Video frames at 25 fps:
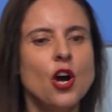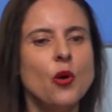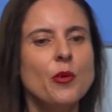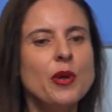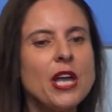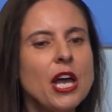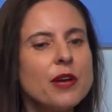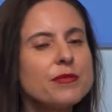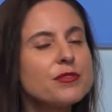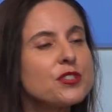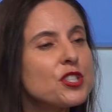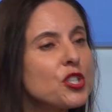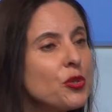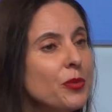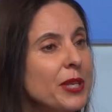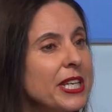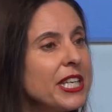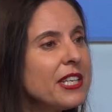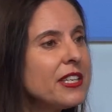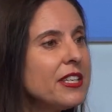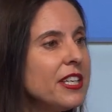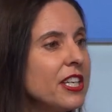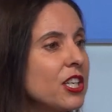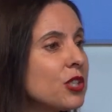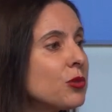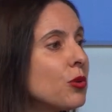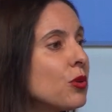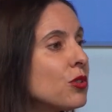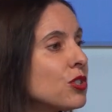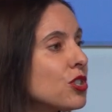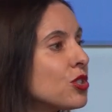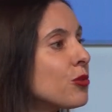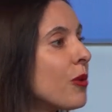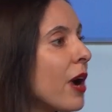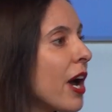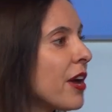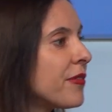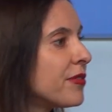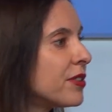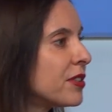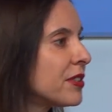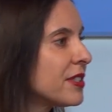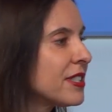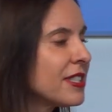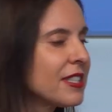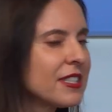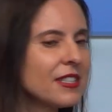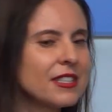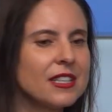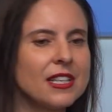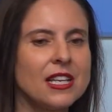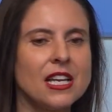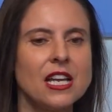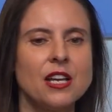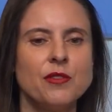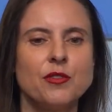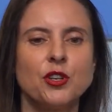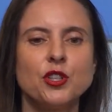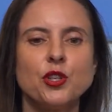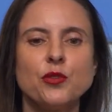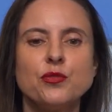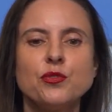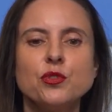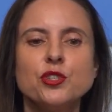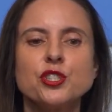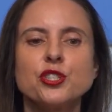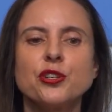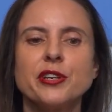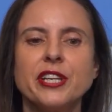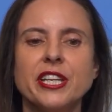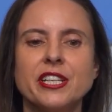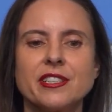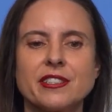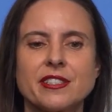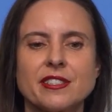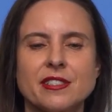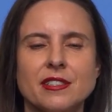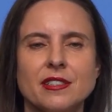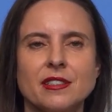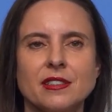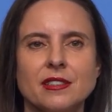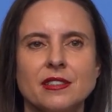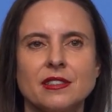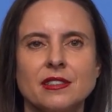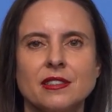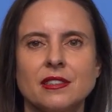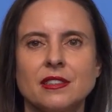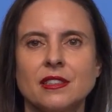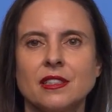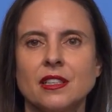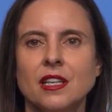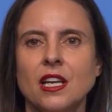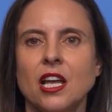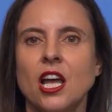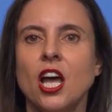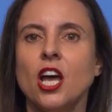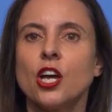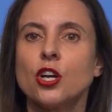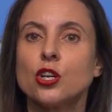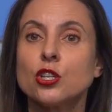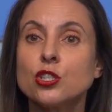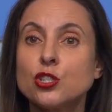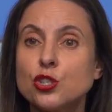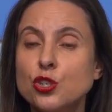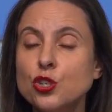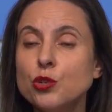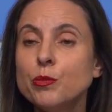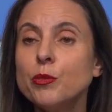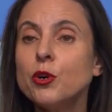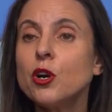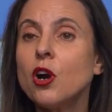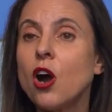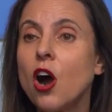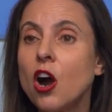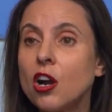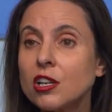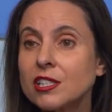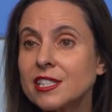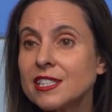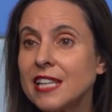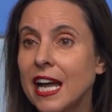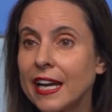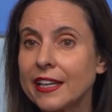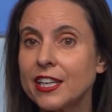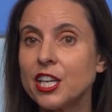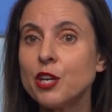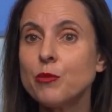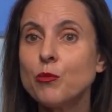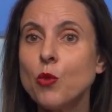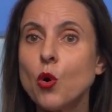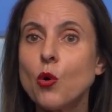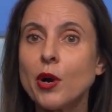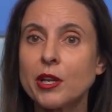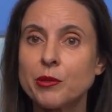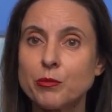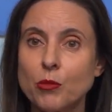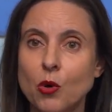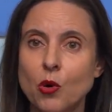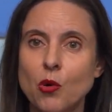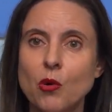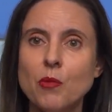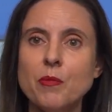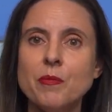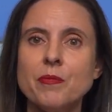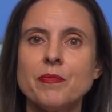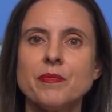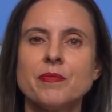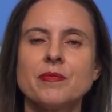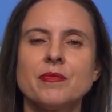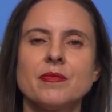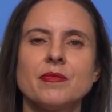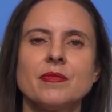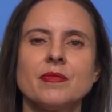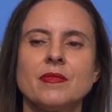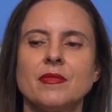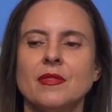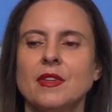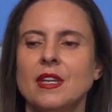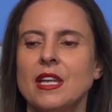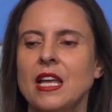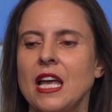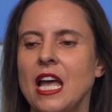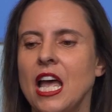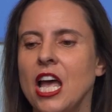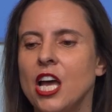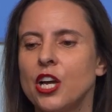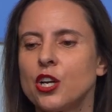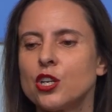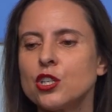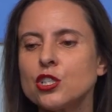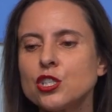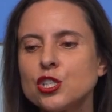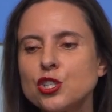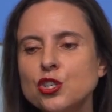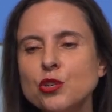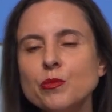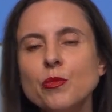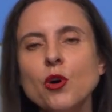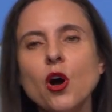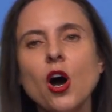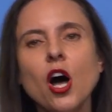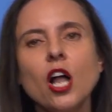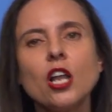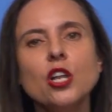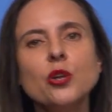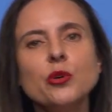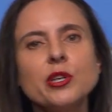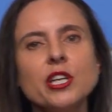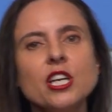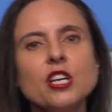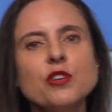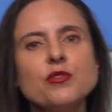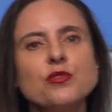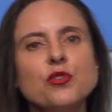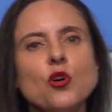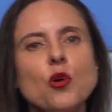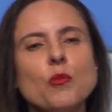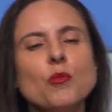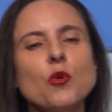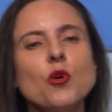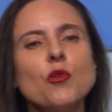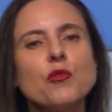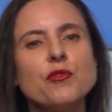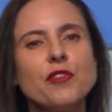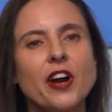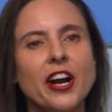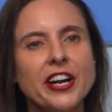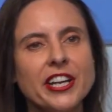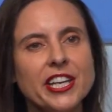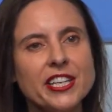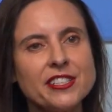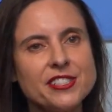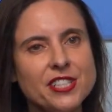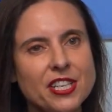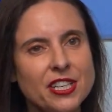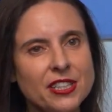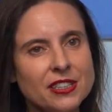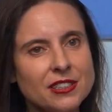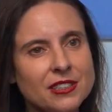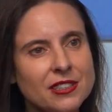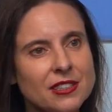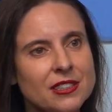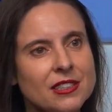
We have 3 key growth drivers for the future years. Consumers are snacking more and more. Consumers are looking for more variety,